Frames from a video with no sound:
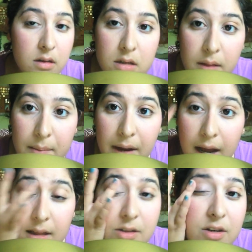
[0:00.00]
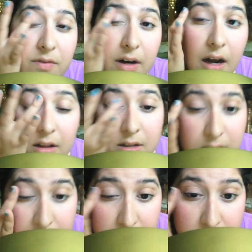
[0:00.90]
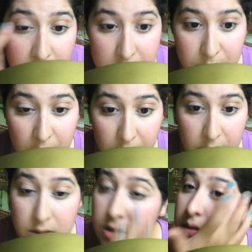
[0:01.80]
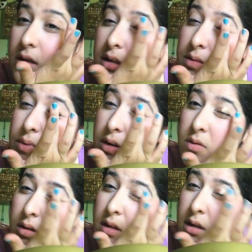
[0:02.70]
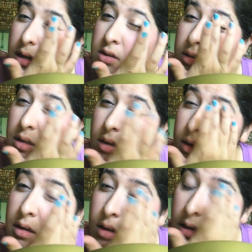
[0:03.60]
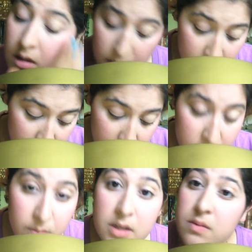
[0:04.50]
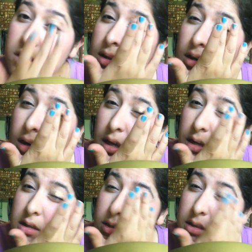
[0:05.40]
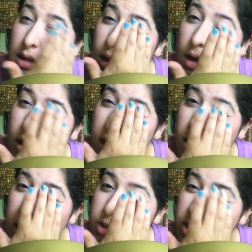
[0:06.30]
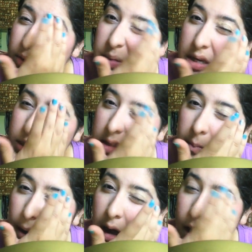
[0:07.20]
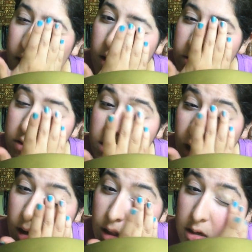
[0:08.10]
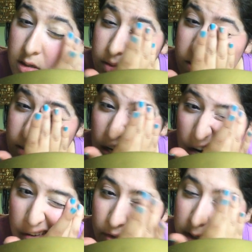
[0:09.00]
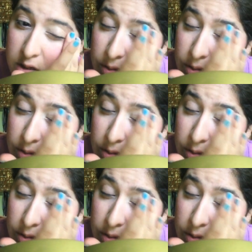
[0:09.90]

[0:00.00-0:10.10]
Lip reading: See, like my eyelids are different colors because it's got some coverage to it. It's pretty cool, actually. This reminds me of the NYX eyeshadow base in the pot. That one's got color to it and it's got coverage.